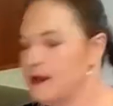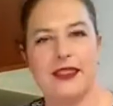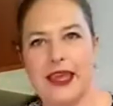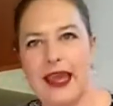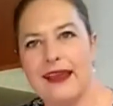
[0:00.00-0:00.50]

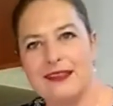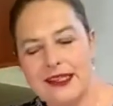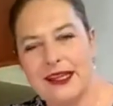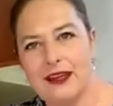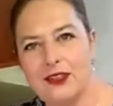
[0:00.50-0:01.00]
that
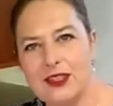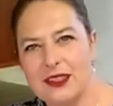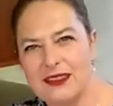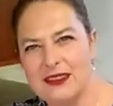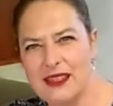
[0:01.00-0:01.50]
down to,
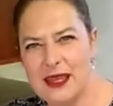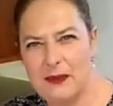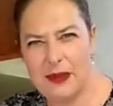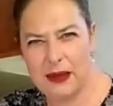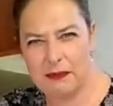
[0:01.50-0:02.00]
say,
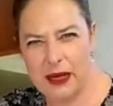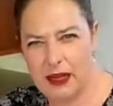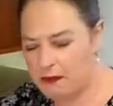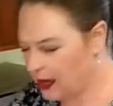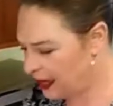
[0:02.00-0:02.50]
about a
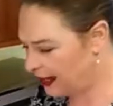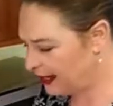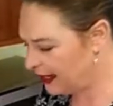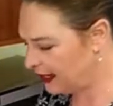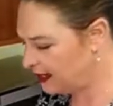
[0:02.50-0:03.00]
medium-high
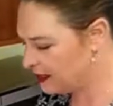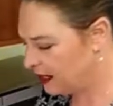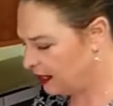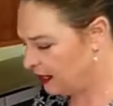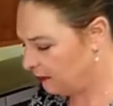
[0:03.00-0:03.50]
heat,
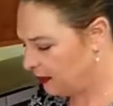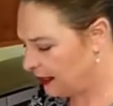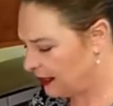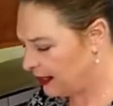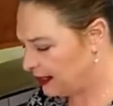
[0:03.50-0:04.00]

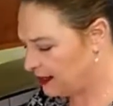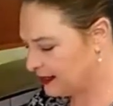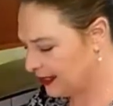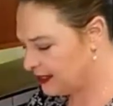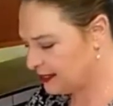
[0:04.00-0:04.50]
because
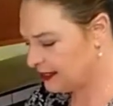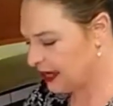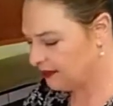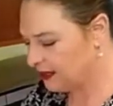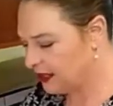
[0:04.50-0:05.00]
I still
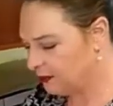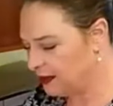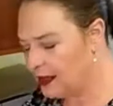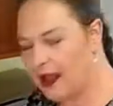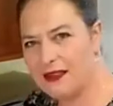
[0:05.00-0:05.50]
have a couple
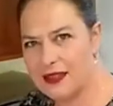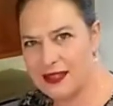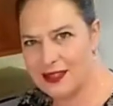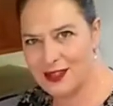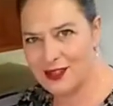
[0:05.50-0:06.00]
of other
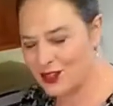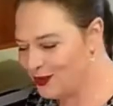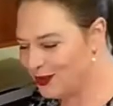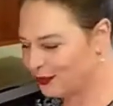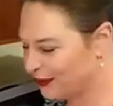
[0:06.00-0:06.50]
things to do over